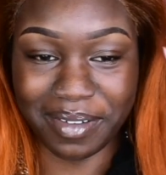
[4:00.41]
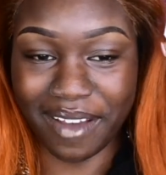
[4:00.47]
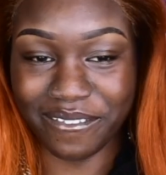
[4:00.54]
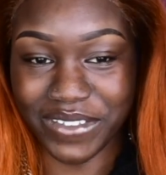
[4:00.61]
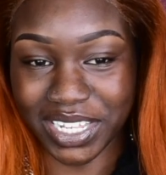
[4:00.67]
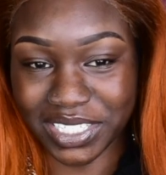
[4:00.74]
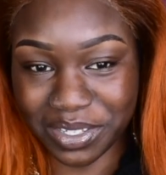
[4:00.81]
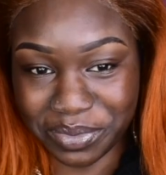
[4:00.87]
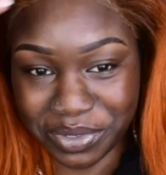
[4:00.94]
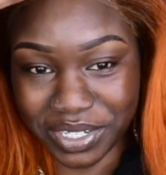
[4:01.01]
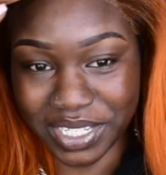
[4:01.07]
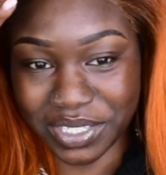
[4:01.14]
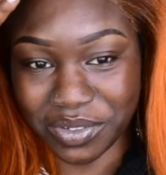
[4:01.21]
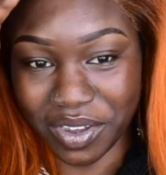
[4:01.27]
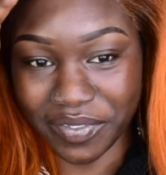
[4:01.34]
to my Fenty
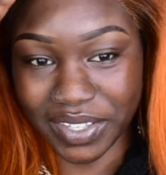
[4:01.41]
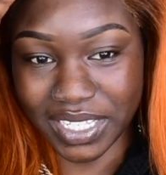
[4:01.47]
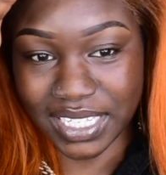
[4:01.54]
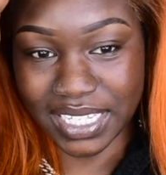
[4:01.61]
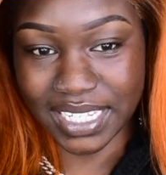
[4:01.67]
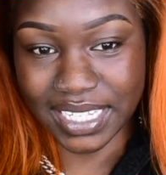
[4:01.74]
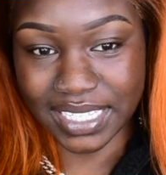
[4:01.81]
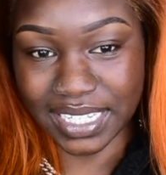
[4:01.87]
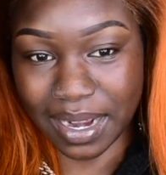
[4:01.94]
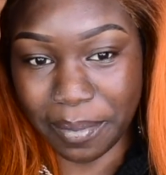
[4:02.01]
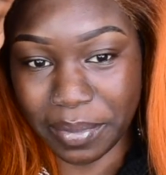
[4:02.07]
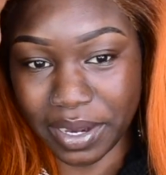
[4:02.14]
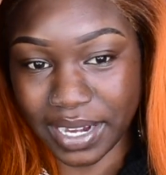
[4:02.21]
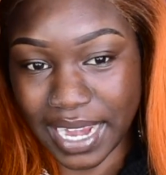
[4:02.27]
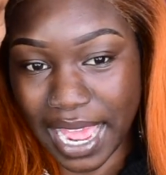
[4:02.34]
Beauty Toffee Tees, and
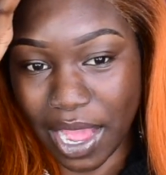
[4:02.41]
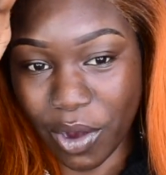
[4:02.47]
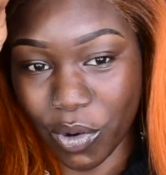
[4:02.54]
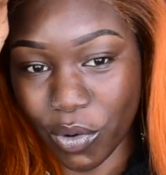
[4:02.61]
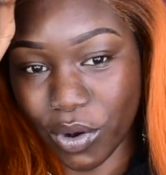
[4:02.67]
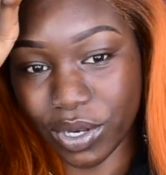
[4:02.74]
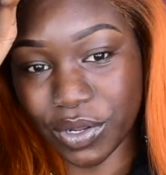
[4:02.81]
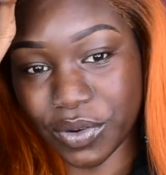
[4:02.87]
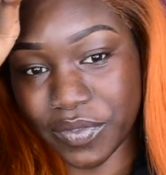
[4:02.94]
I'm putting that all